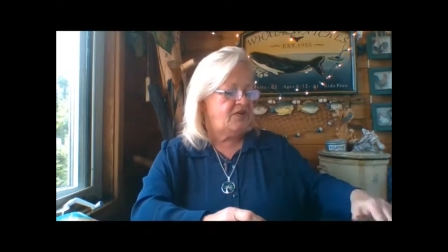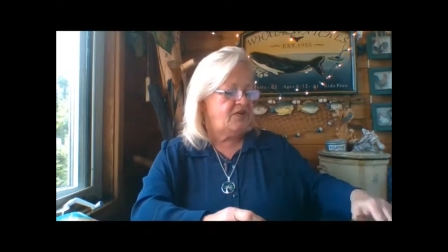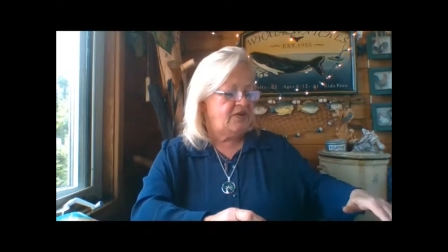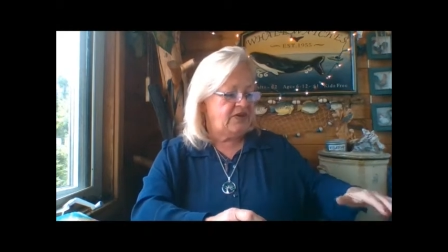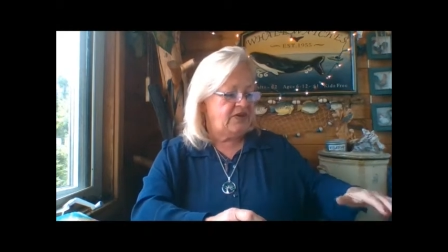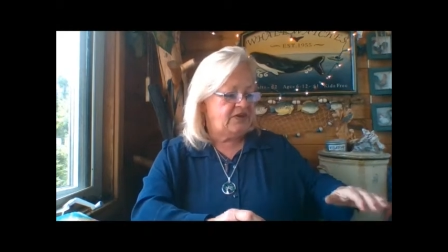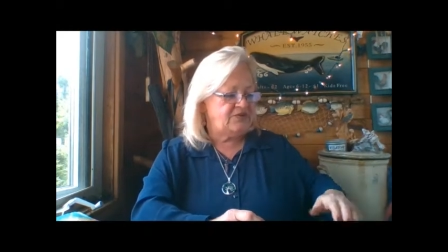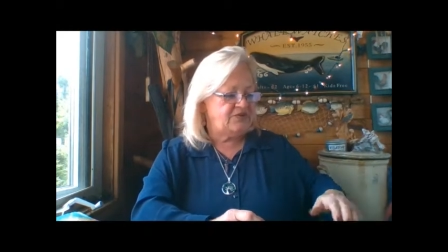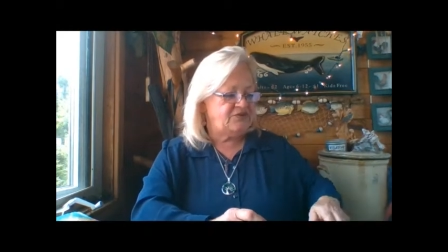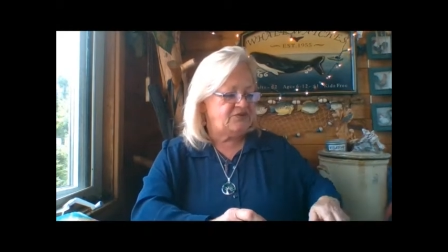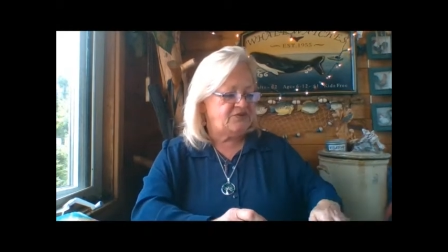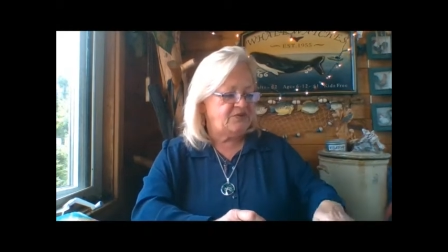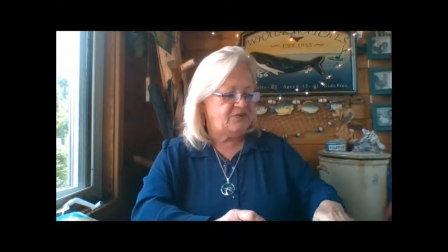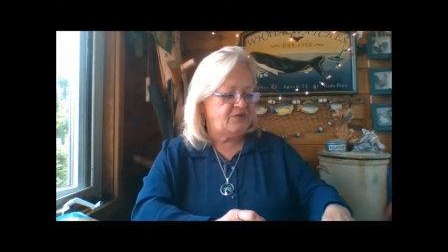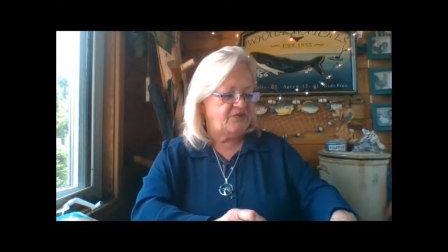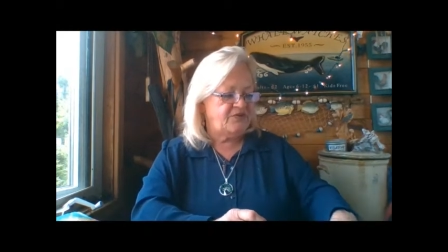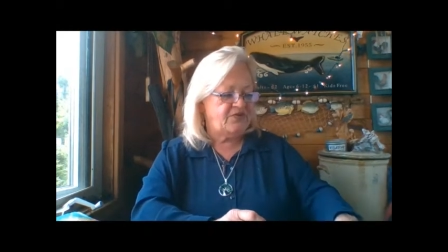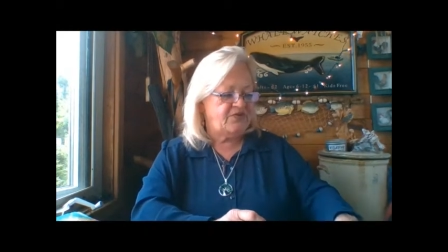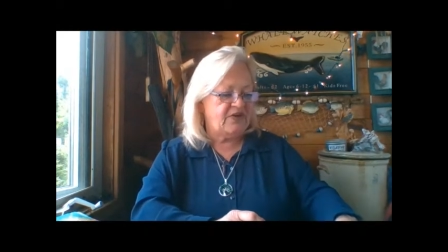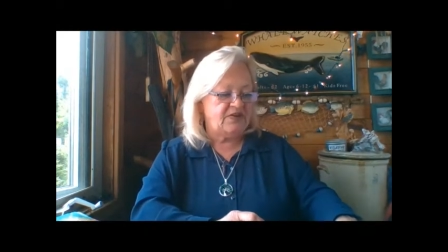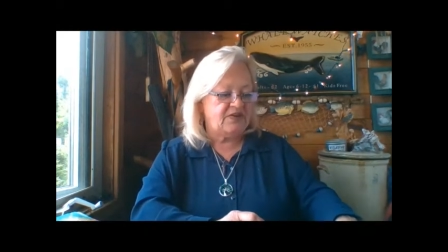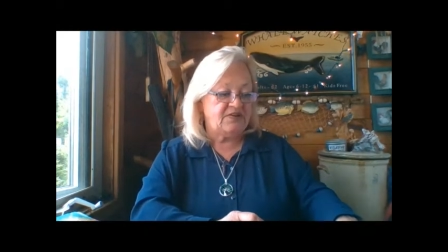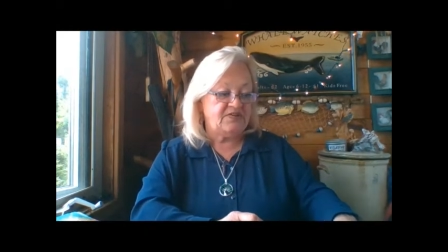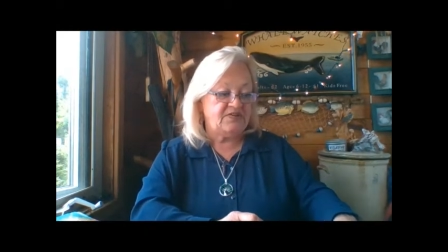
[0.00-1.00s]
into a
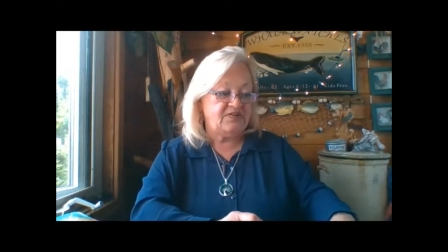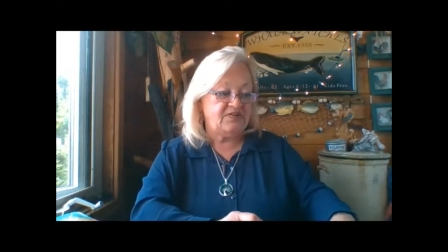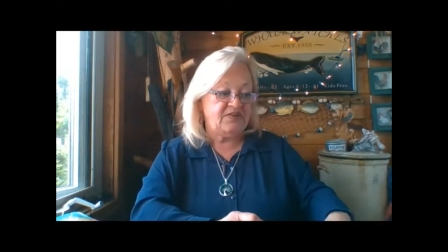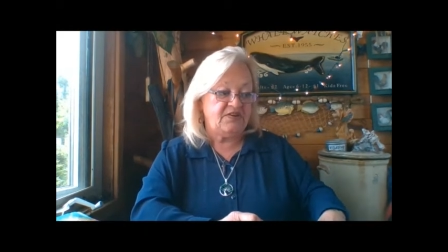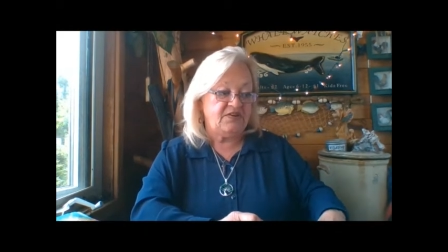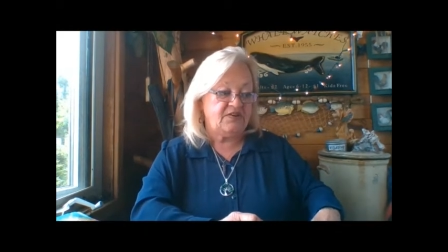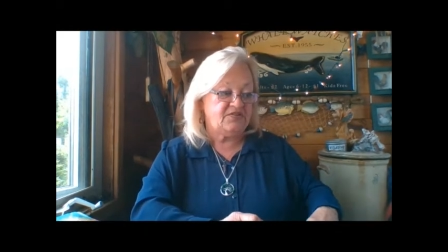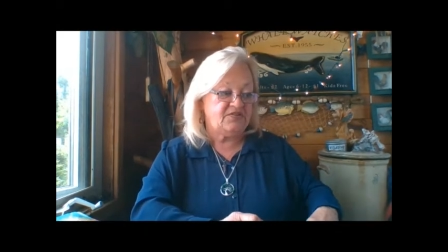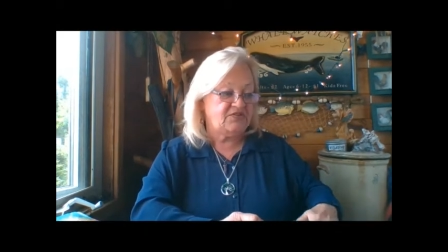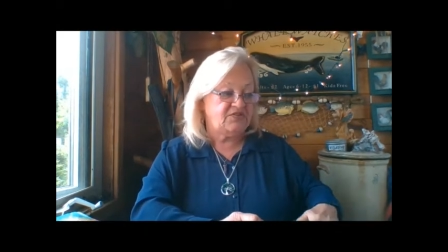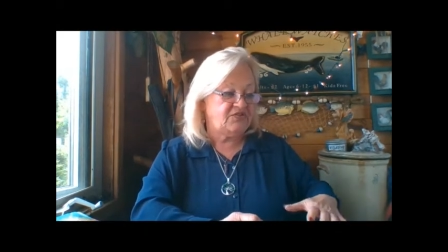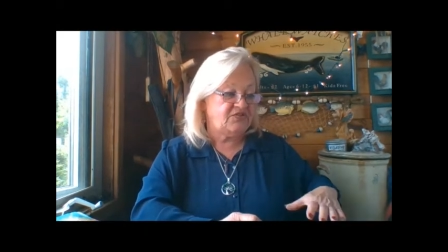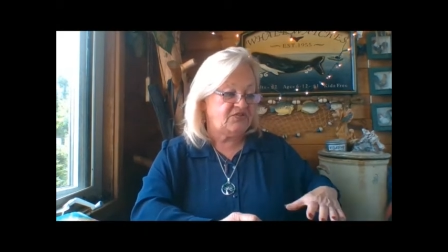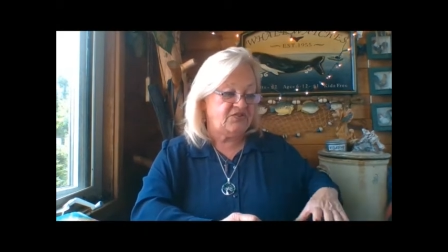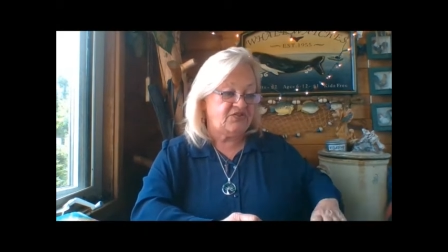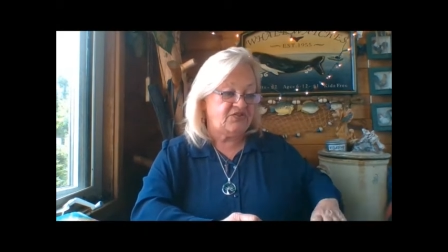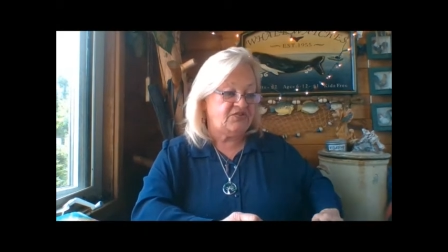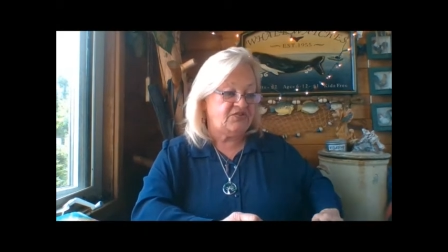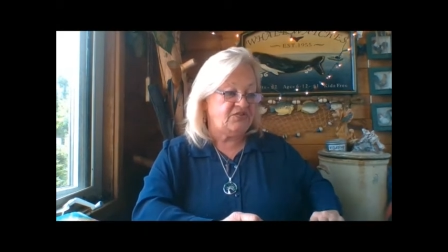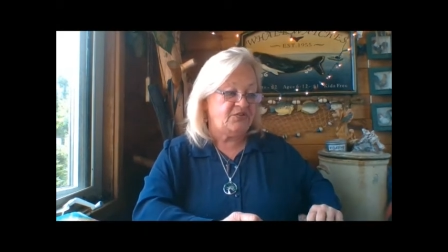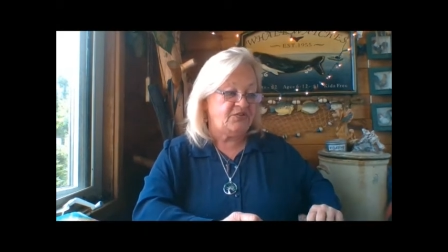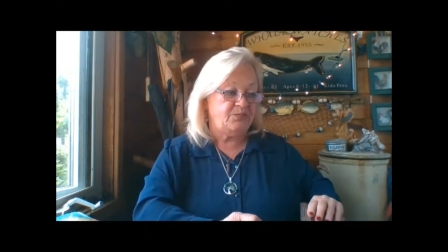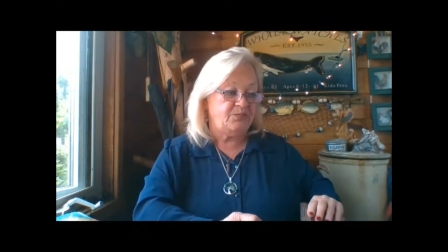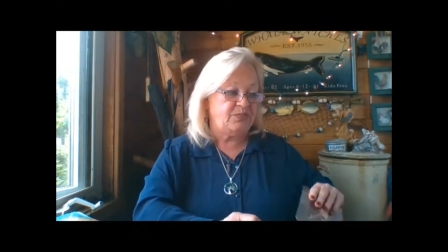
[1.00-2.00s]
fantasy because it's
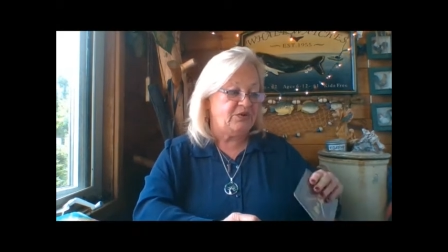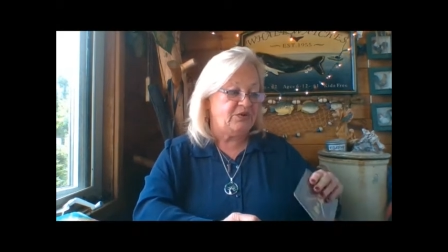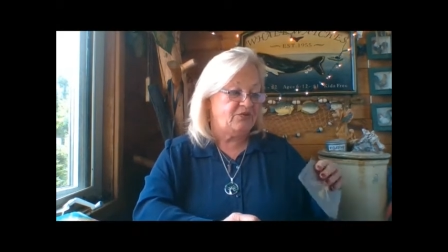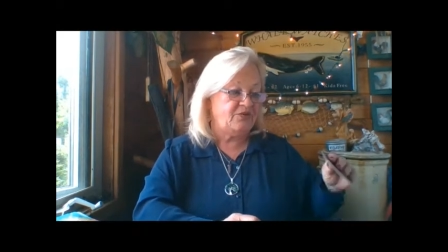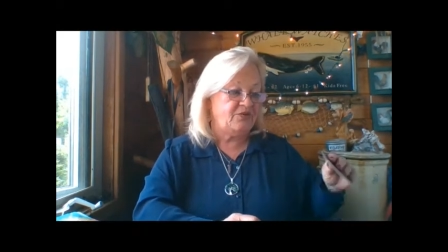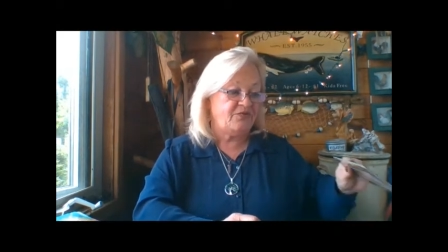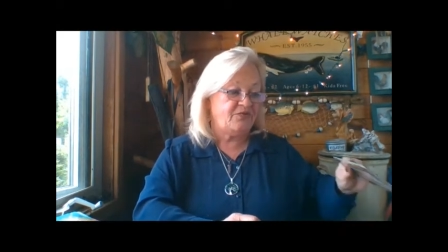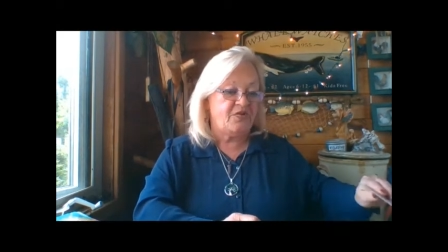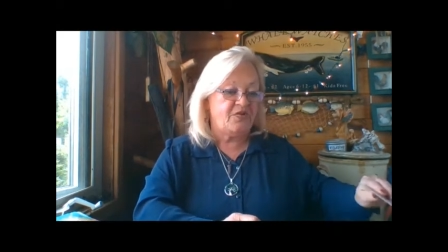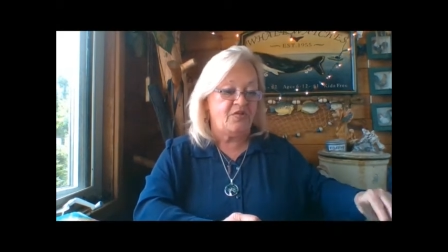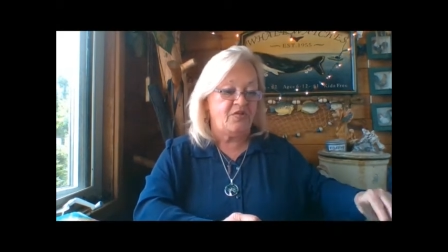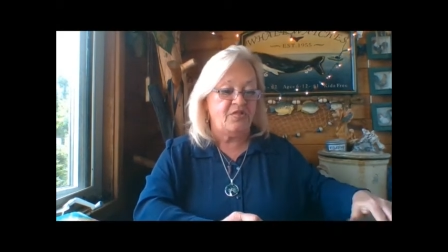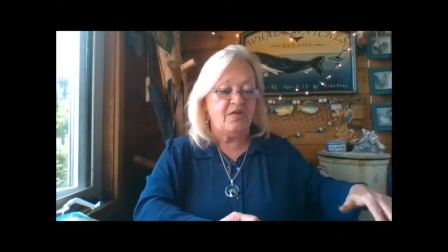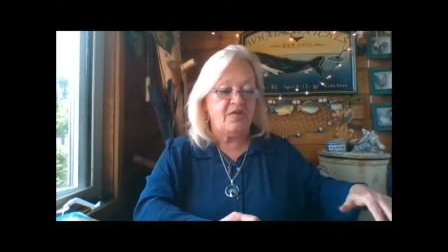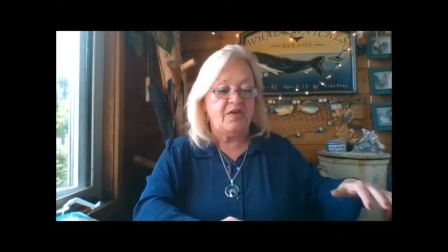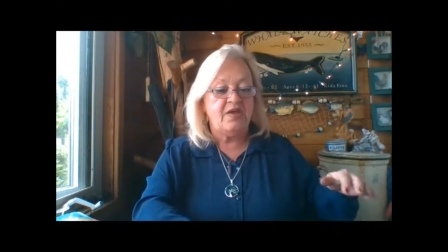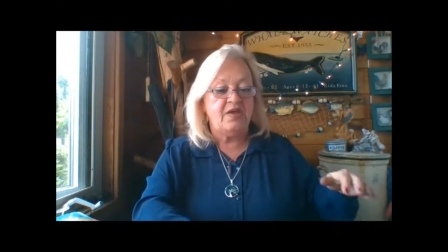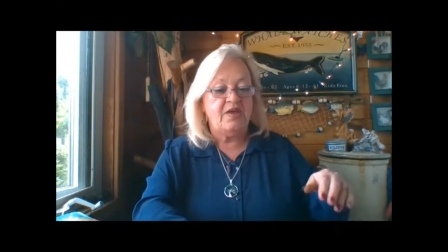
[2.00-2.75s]
just too beautiful.